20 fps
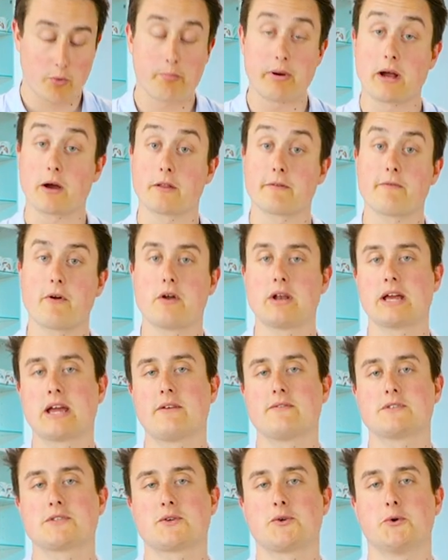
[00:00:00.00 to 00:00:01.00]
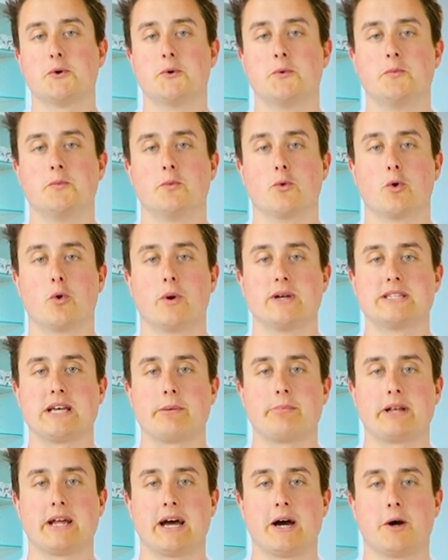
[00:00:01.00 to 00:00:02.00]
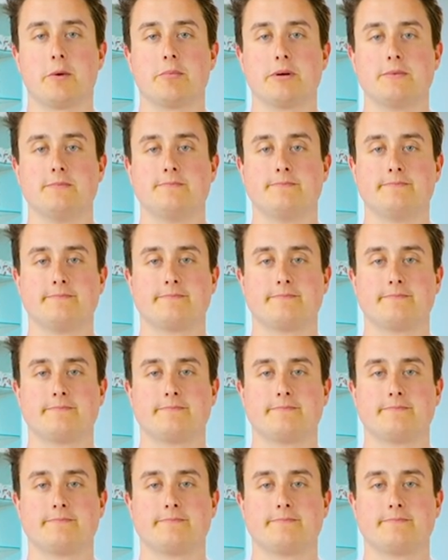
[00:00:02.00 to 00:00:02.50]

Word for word: pick up the phone and give us a call. We're always happy to help.